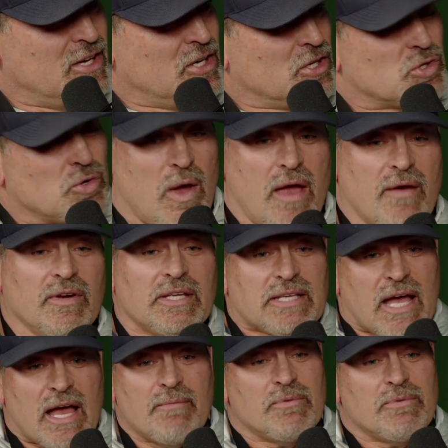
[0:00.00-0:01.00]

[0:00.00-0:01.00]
So every time